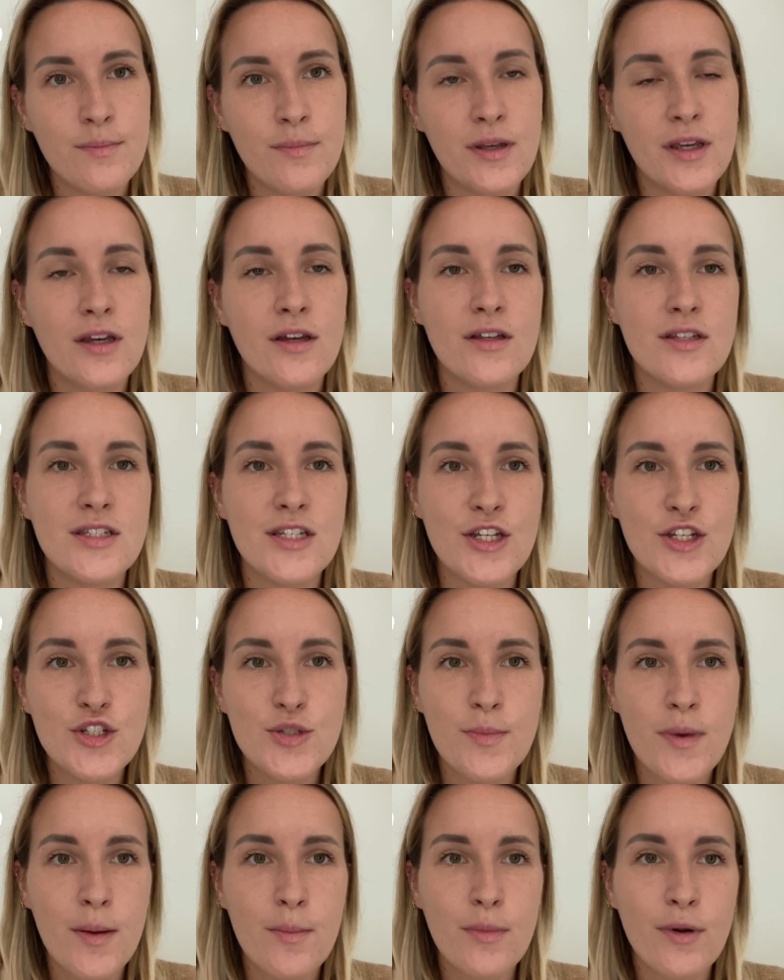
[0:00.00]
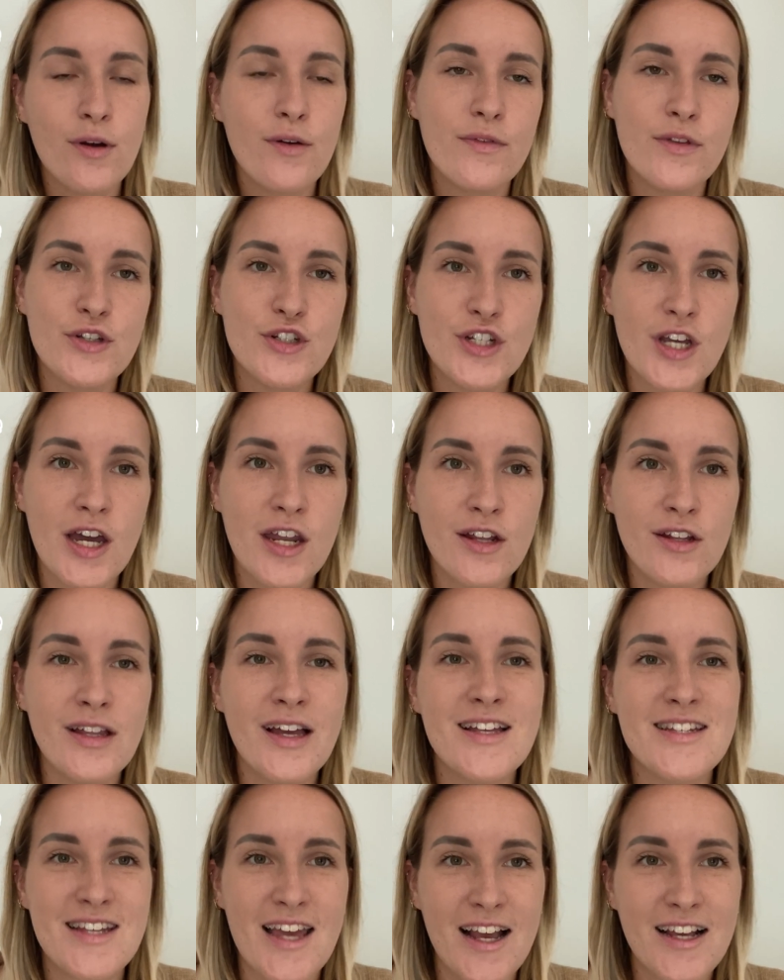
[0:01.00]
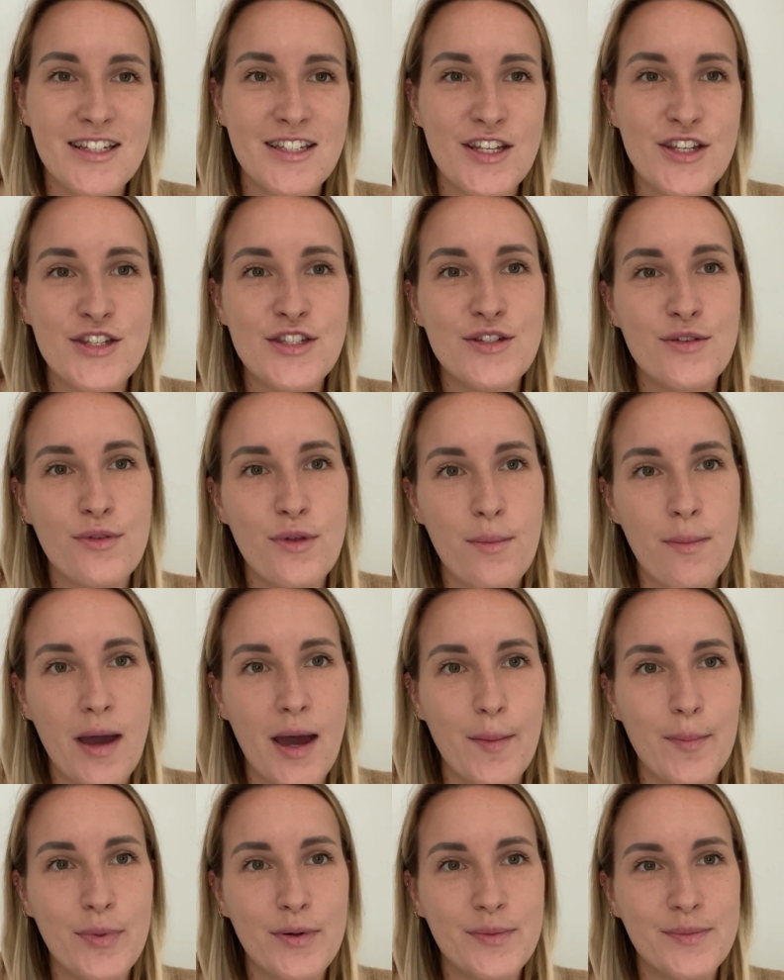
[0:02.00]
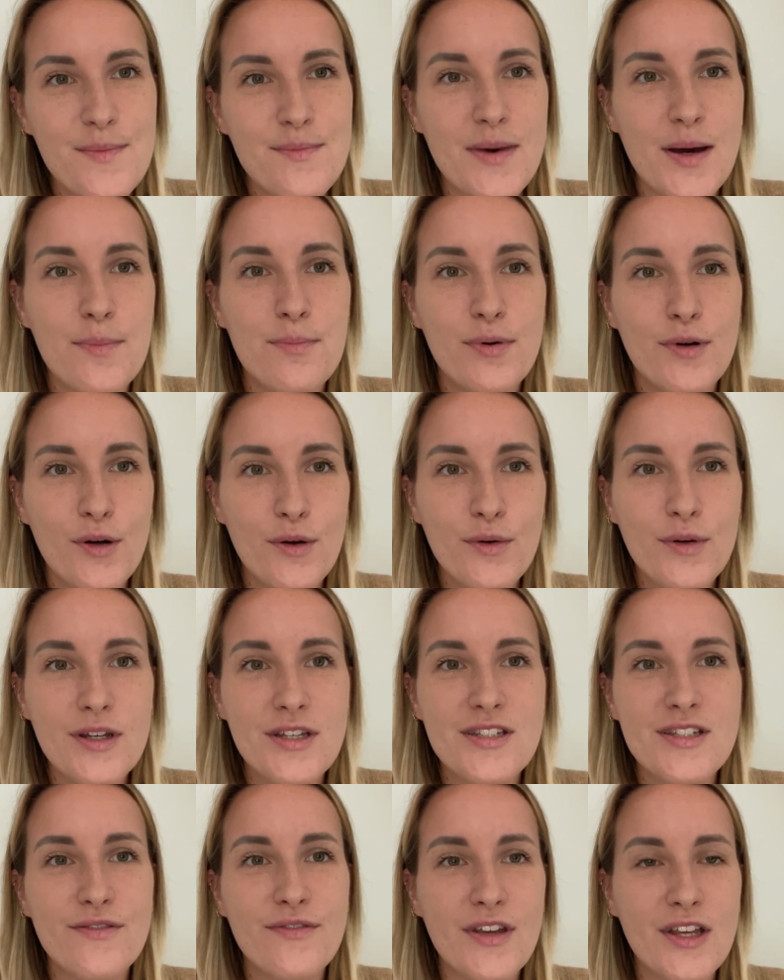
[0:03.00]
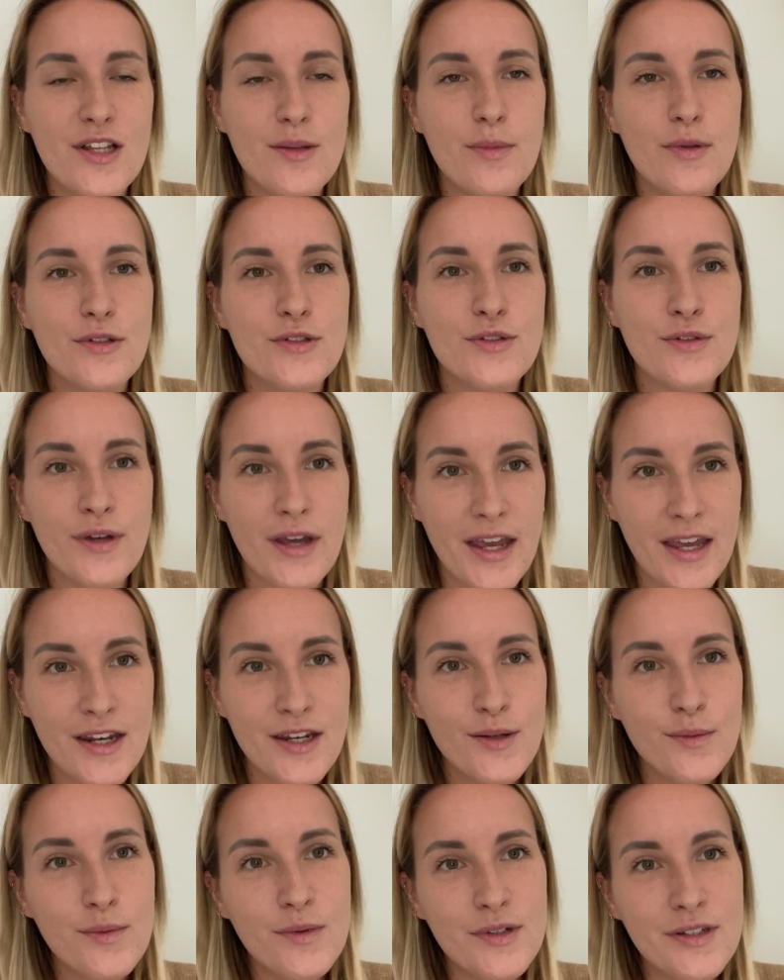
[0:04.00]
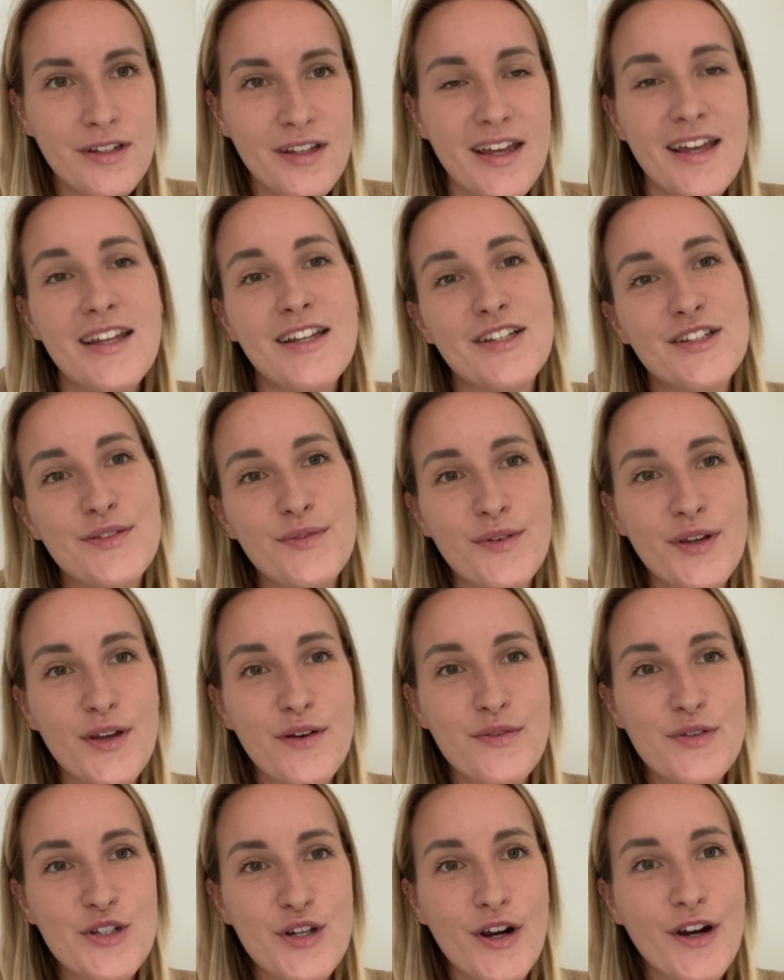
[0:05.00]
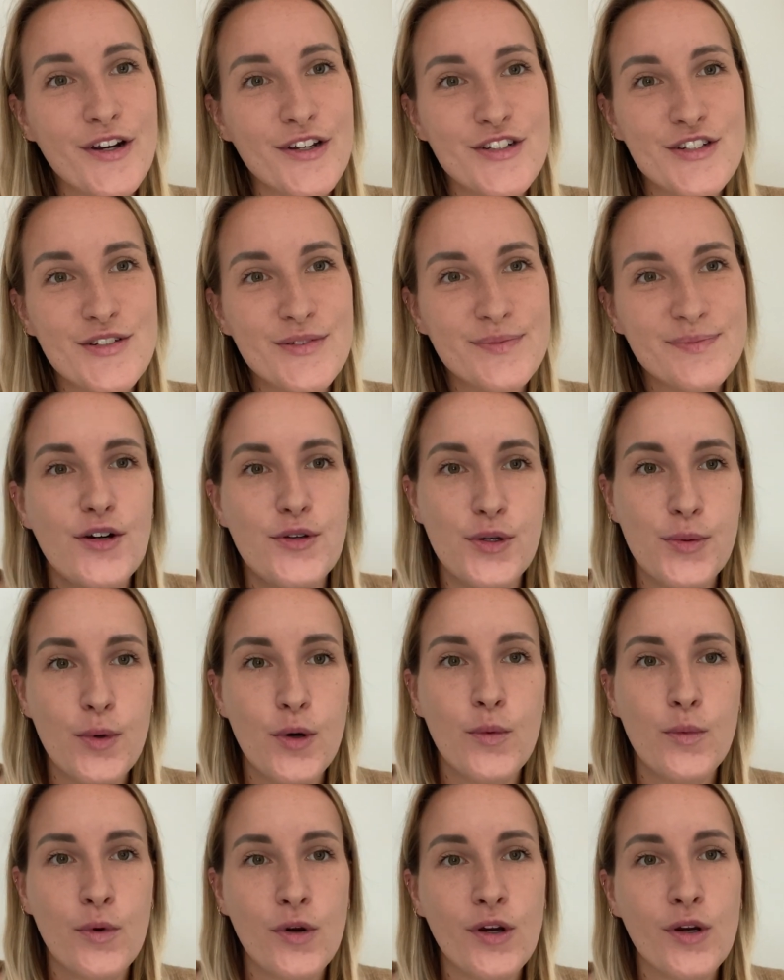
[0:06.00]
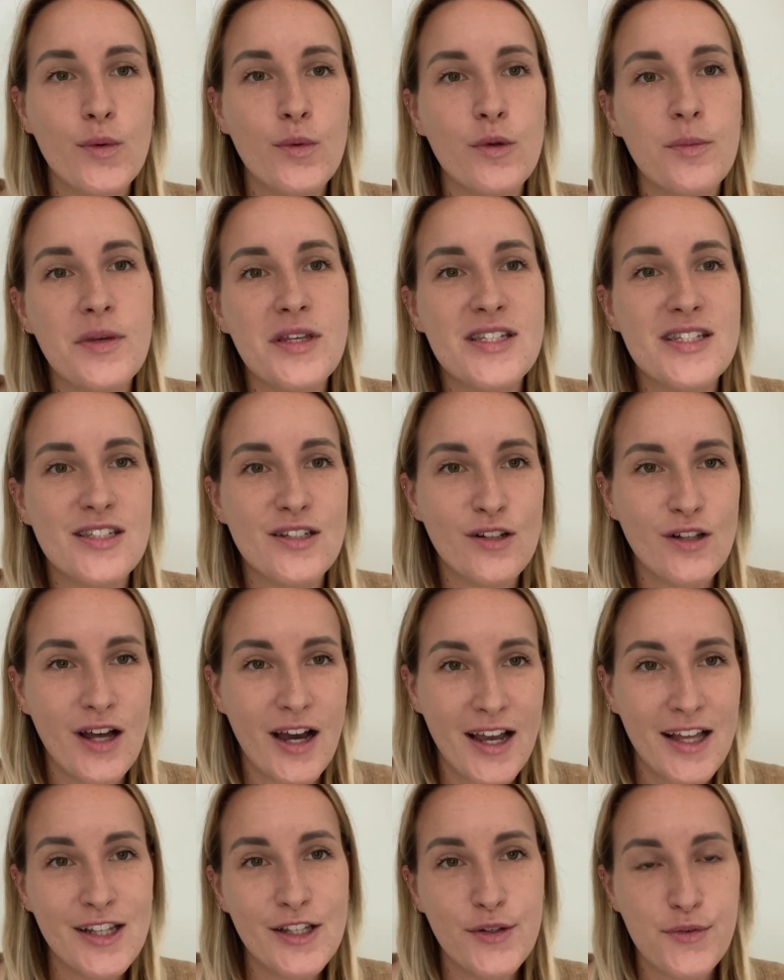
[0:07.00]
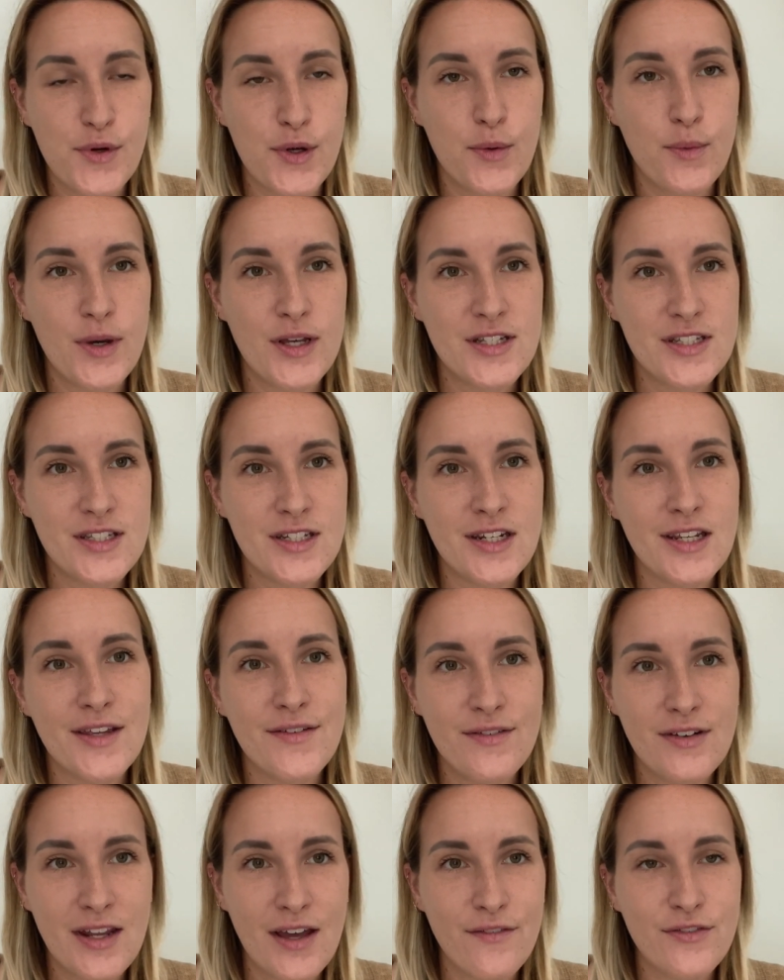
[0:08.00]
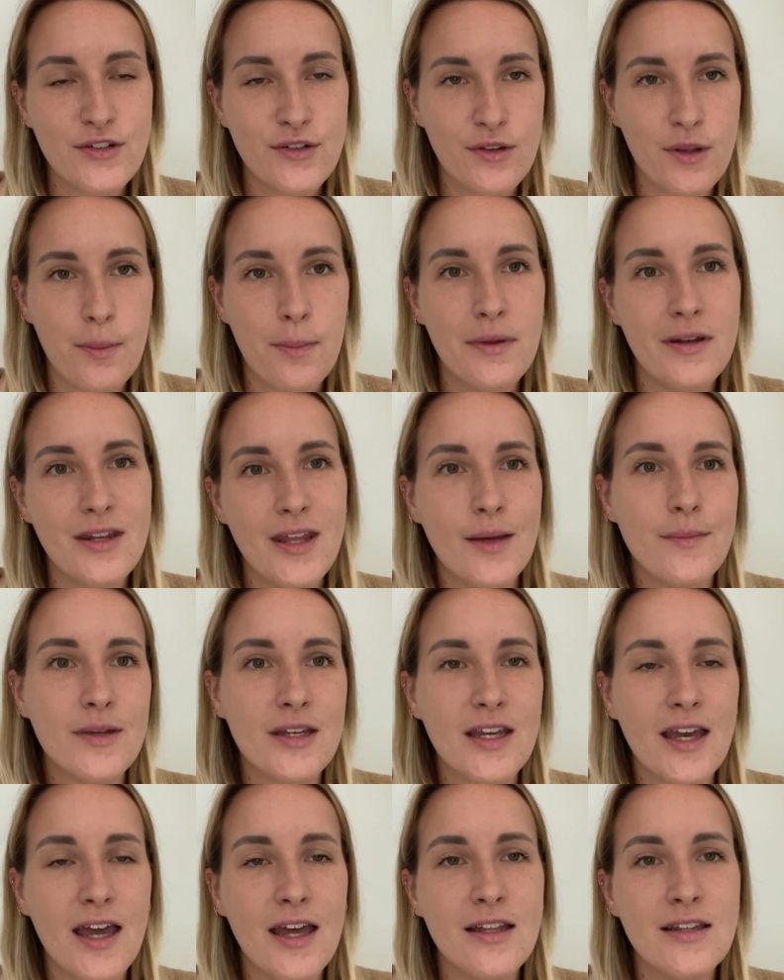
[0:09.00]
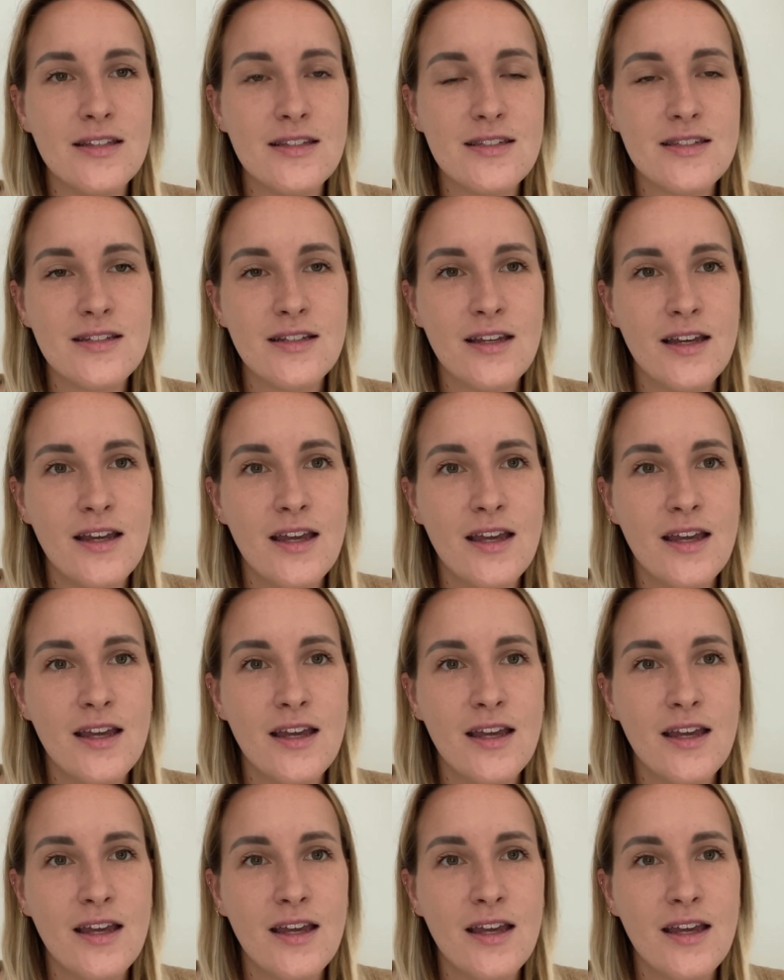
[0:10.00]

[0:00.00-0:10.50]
because each member of the channel has access to the map. Map Pro is available to anyone and is free of charge. Remote work will be still highly requested even after the pandemic ends.